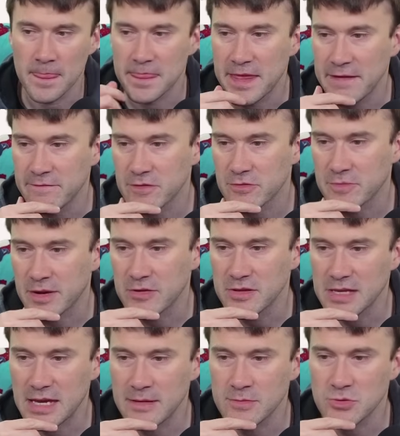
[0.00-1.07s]
Then, for the remainder of
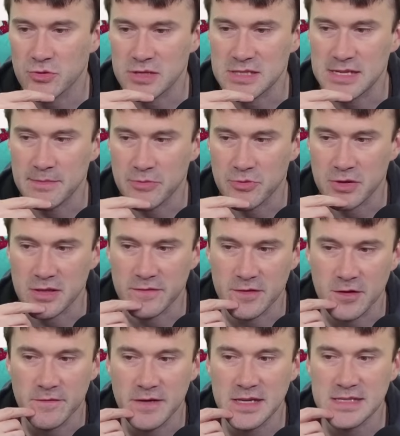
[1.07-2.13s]
the game during step three of the
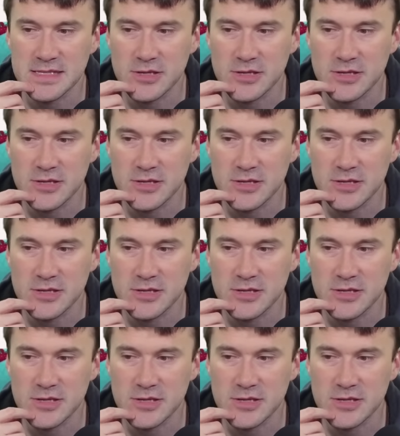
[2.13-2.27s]
villain phase,